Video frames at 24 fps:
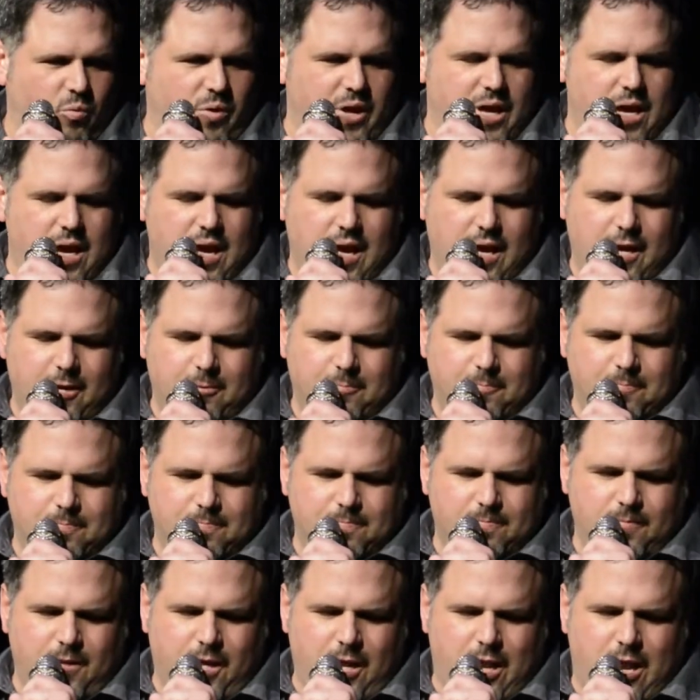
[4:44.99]
We,
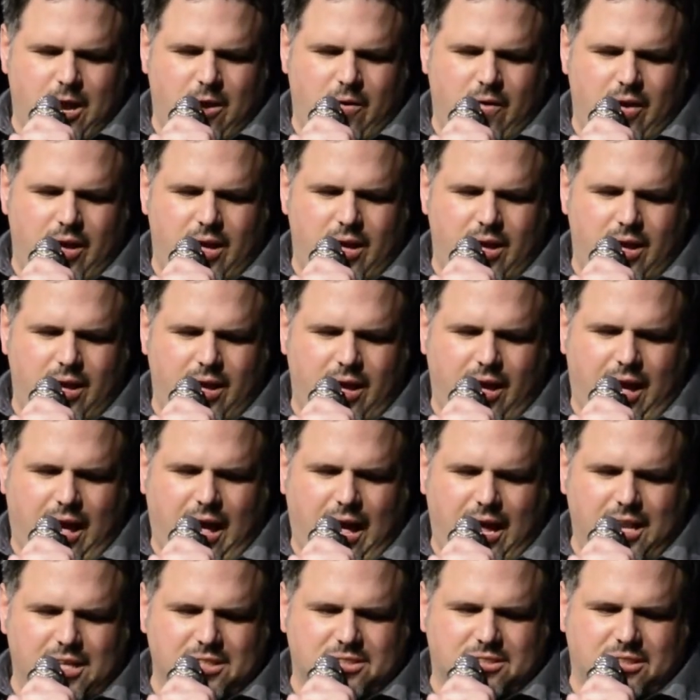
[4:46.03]
you know,
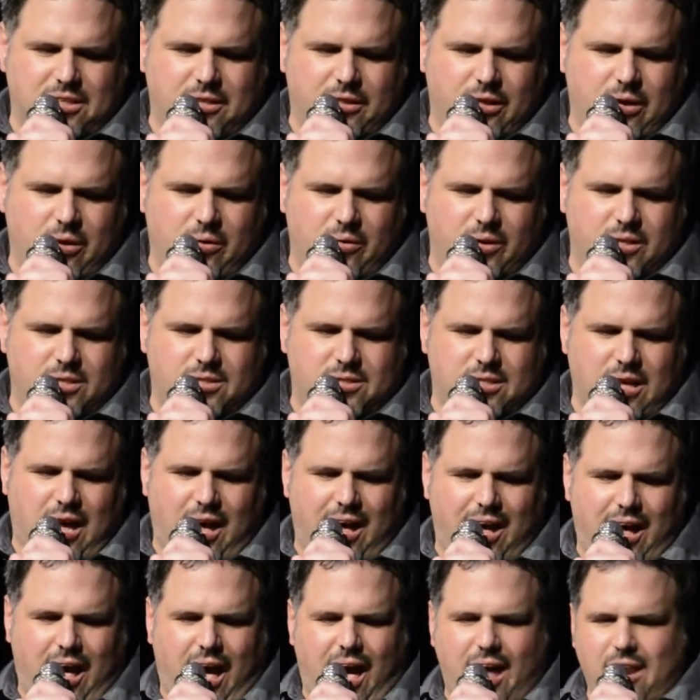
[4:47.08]
honestly though,
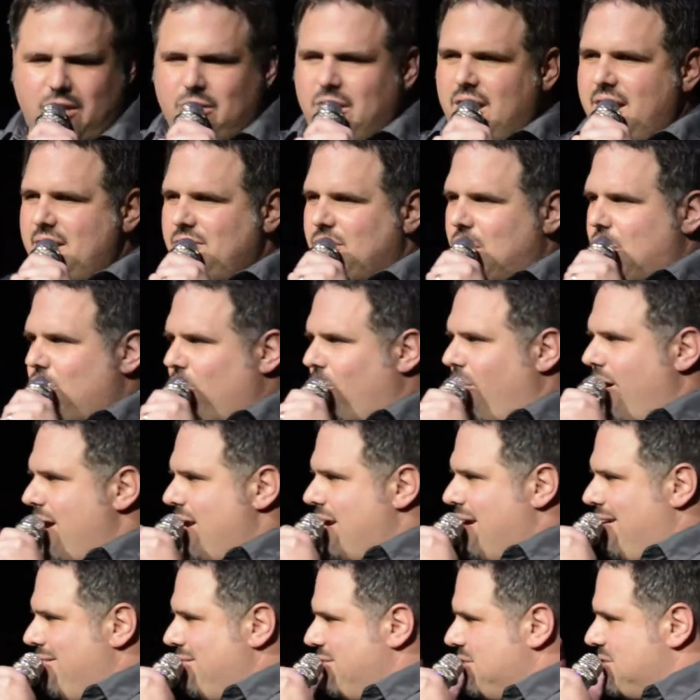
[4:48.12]
I don't have a
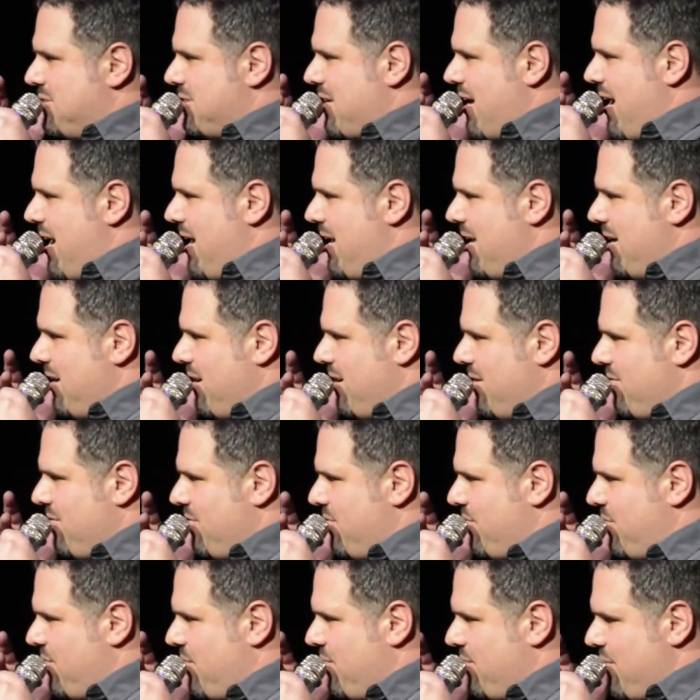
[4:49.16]
great understanding
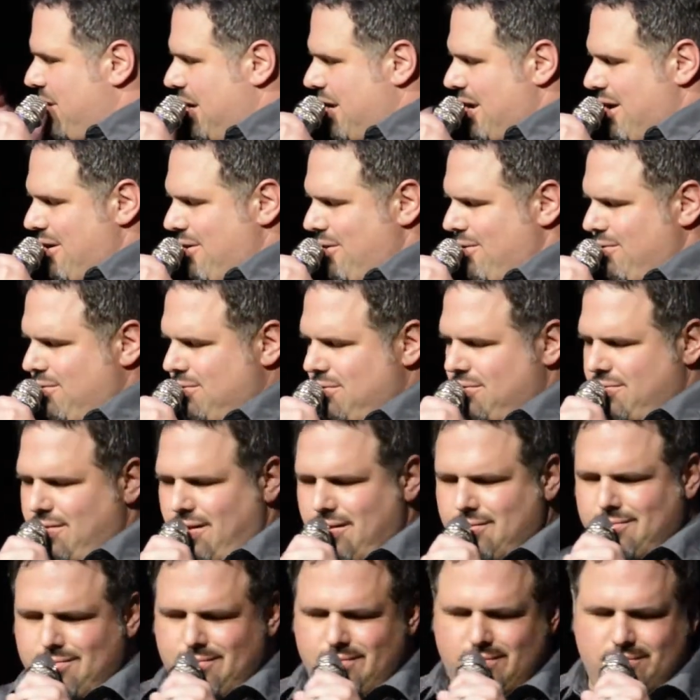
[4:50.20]
of, you know,
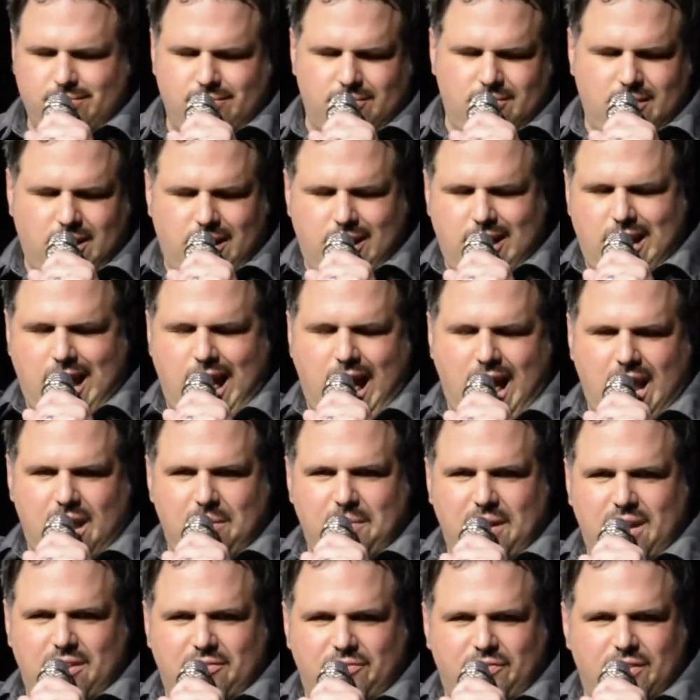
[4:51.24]

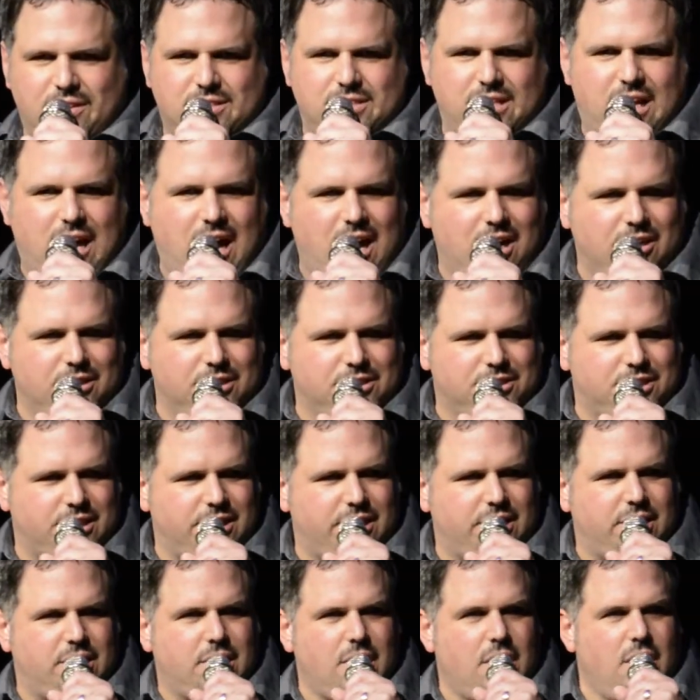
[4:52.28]
anatomy and
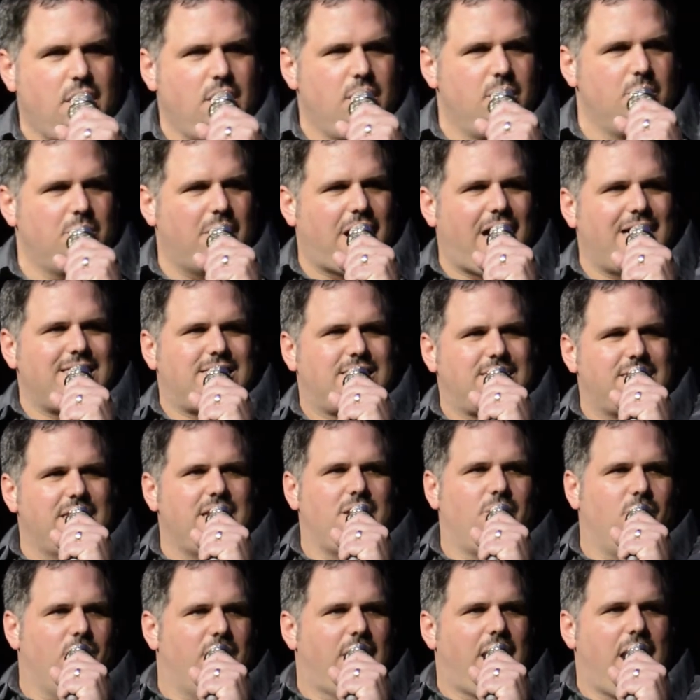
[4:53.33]
physiology, but I
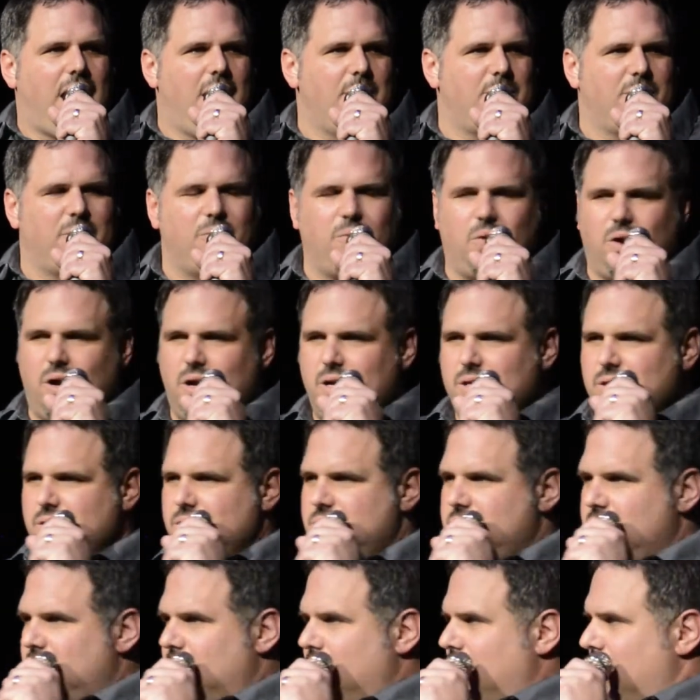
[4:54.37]
think what happened
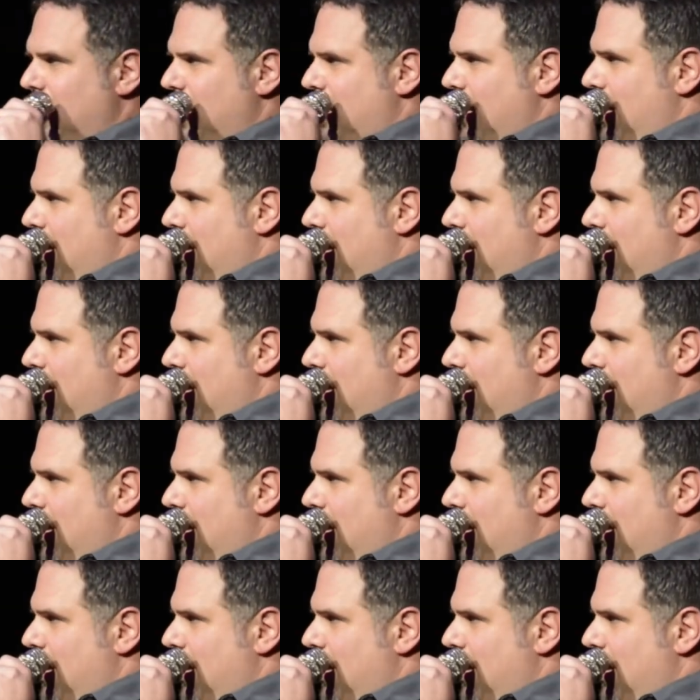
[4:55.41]
was